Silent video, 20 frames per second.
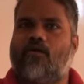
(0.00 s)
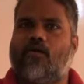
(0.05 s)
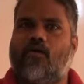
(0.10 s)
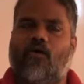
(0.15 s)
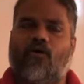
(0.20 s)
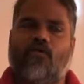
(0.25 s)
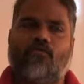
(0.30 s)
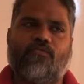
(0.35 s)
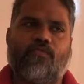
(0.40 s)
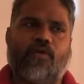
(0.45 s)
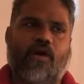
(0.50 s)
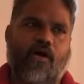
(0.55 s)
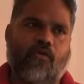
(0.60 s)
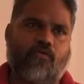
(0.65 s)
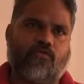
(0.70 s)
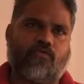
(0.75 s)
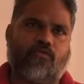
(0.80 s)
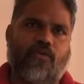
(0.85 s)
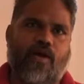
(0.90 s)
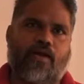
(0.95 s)
of
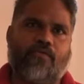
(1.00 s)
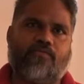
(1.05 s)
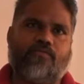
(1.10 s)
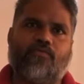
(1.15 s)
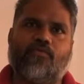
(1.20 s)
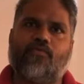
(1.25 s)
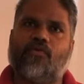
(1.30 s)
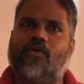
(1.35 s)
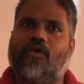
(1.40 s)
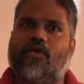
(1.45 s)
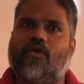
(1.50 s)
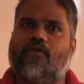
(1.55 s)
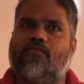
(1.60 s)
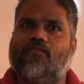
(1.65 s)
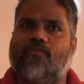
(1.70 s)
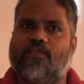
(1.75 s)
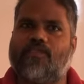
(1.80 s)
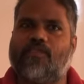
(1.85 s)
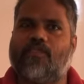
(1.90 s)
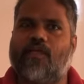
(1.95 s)
housewife to cut
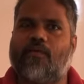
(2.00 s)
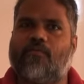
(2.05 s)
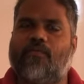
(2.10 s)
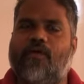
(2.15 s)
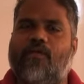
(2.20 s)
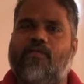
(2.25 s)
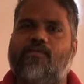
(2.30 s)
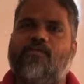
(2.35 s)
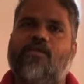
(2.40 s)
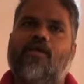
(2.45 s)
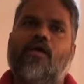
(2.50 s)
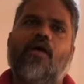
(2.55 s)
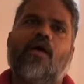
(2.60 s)
vegetables,